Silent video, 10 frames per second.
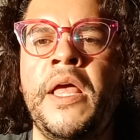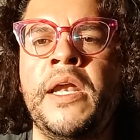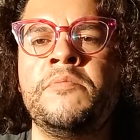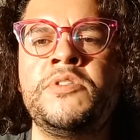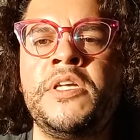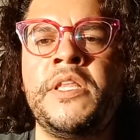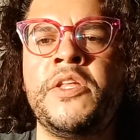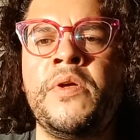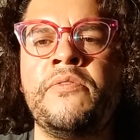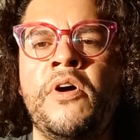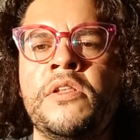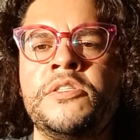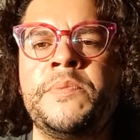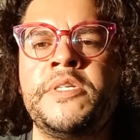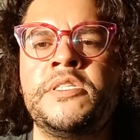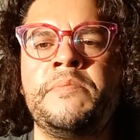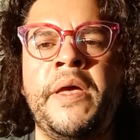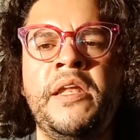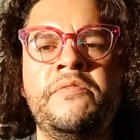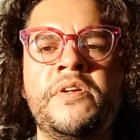And I'm seeing that you have all the space to
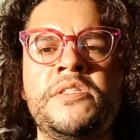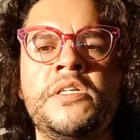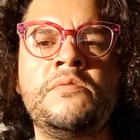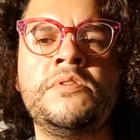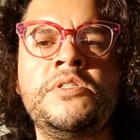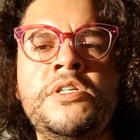manifest here with the